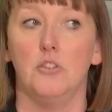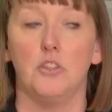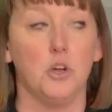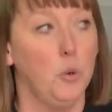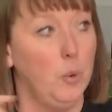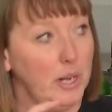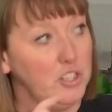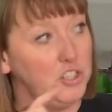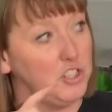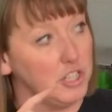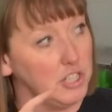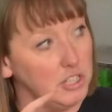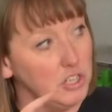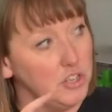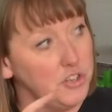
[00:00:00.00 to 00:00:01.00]
the
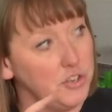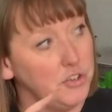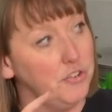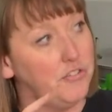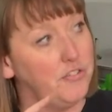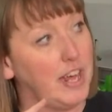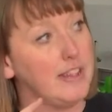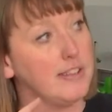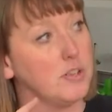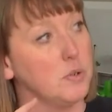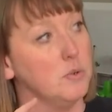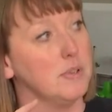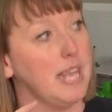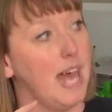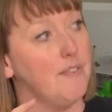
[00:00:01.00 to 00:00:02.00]
question, do faith
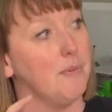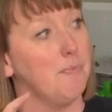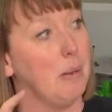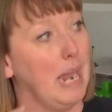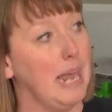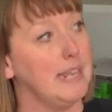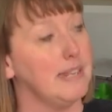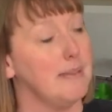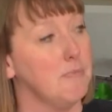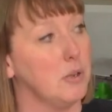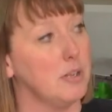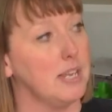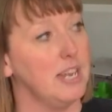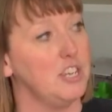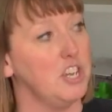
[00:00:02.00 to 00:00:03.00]
schools have a place in
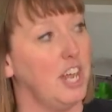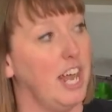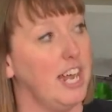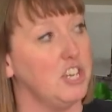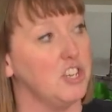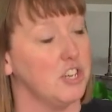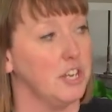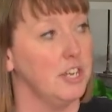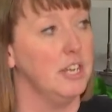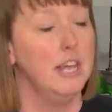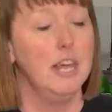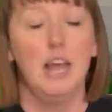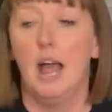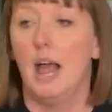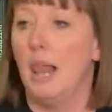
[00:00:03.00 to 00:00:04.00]
modern education?
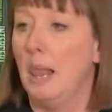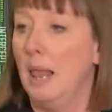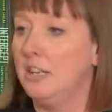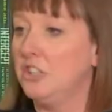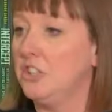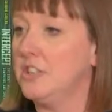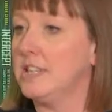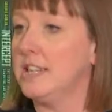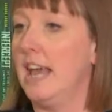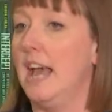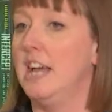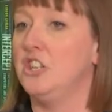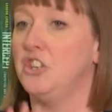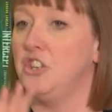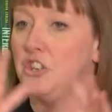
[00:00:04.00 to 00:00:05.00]
Let's just
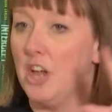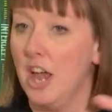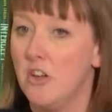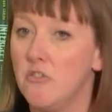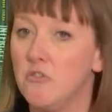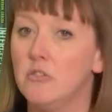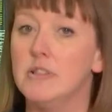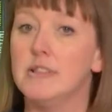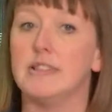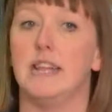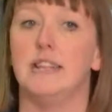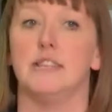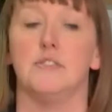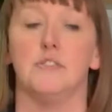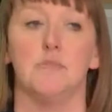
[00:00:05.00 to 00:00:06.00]
get a general
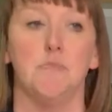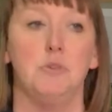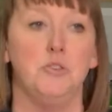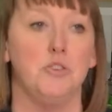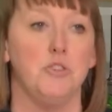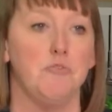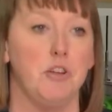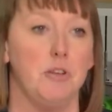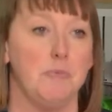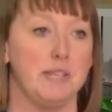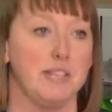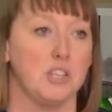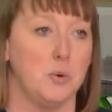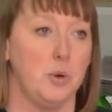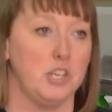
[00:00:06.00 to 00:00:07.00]
sense of the mood in the room.
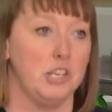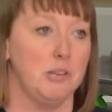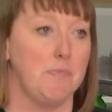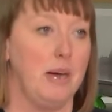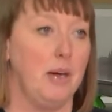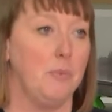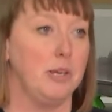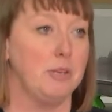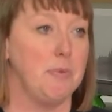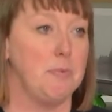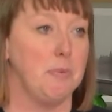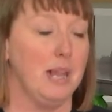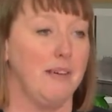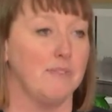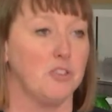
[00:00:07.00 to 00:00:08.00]
This is a question about which
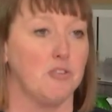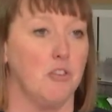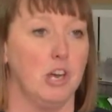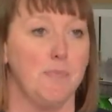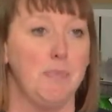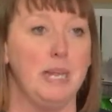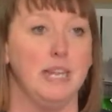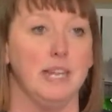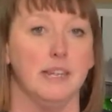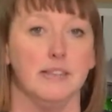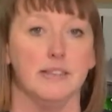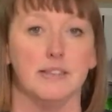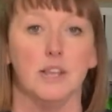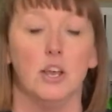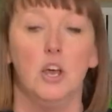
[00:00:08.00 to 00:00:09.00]
people have strong
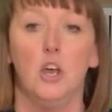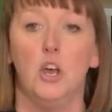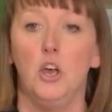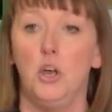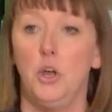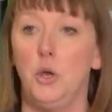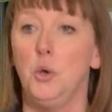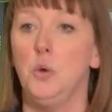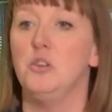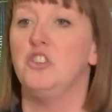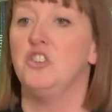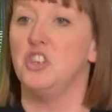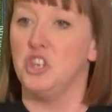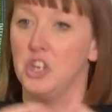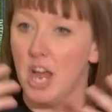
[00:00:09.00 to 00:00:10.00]
opinions. Who,
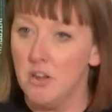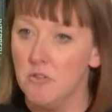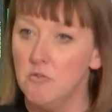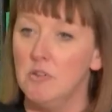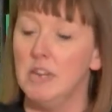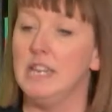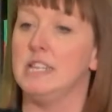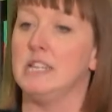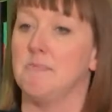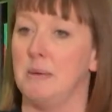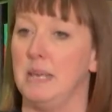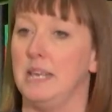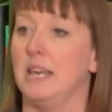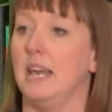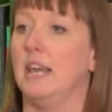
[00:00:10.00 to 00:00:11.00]
generally
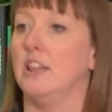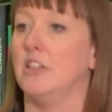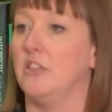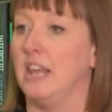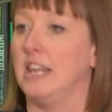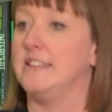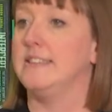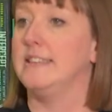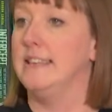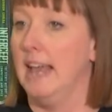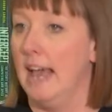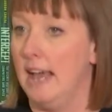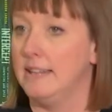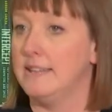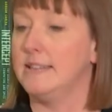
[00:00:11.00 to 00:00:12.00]
speaking, thinks,
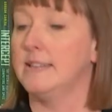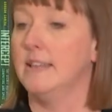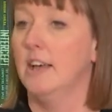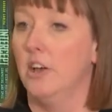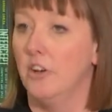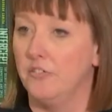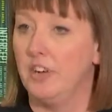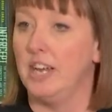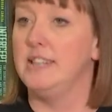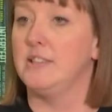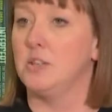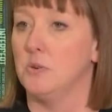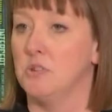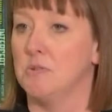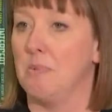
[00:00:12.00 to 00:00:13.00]
yes,
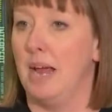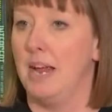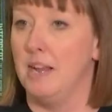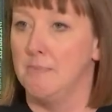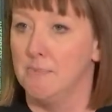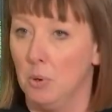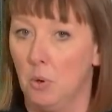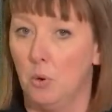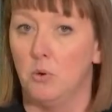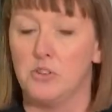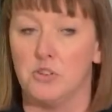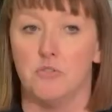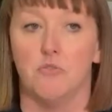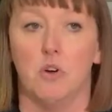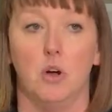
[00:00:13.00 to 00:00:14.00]
faith schools play an
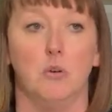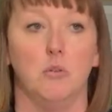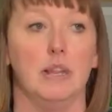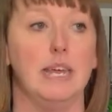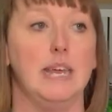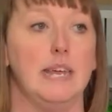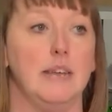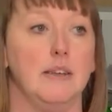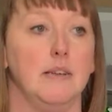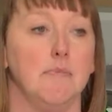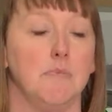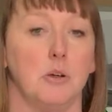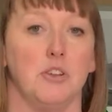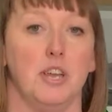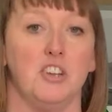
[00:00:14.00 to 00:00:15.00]
important role in
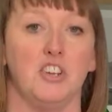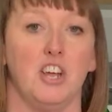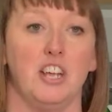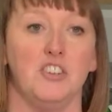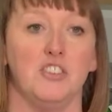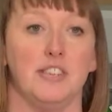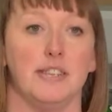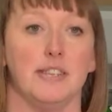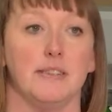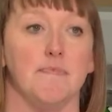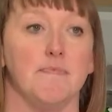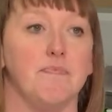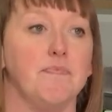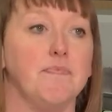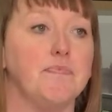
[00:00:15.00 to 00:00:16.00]
modern education
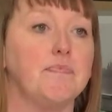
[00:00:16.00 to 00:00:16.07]
system?